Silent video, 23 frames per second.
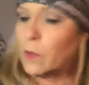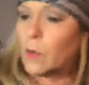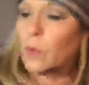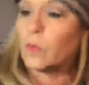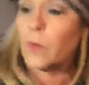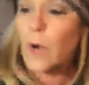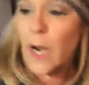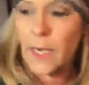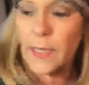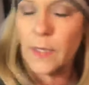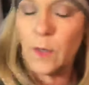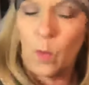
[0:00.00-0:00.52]

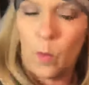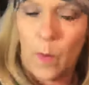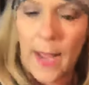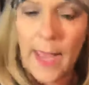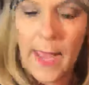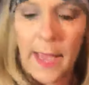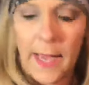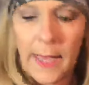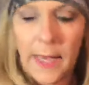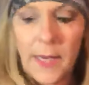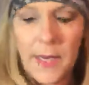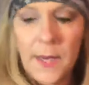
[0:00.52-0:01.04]
right
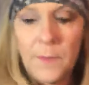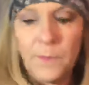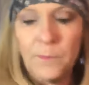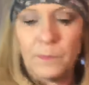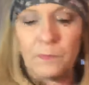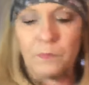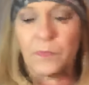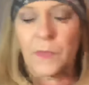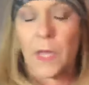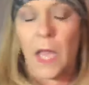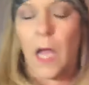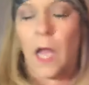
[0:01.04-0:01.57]
away,
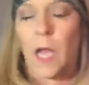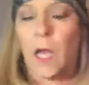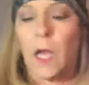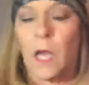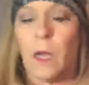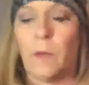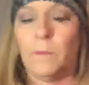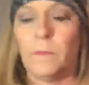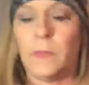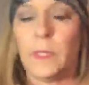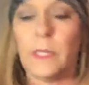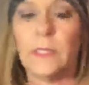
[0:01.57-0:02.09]

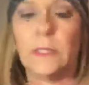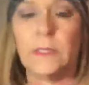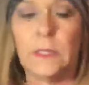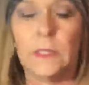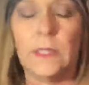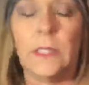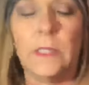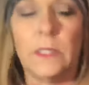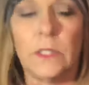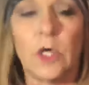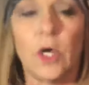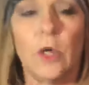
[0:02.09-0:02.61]

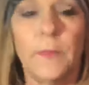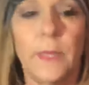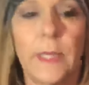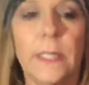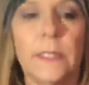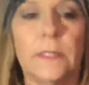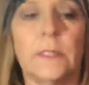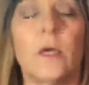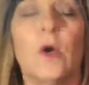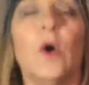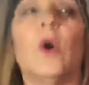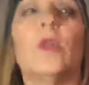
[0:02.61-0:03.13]
he told me, he
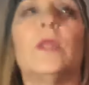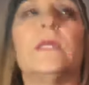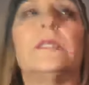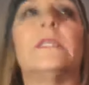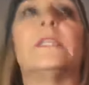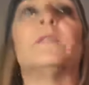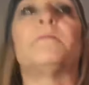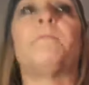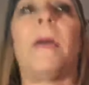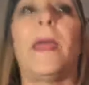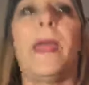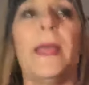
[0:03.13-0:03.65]
said, "Oh, this
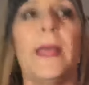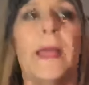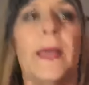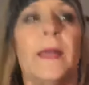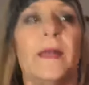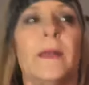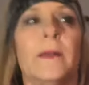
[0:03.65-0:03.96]
is pagan.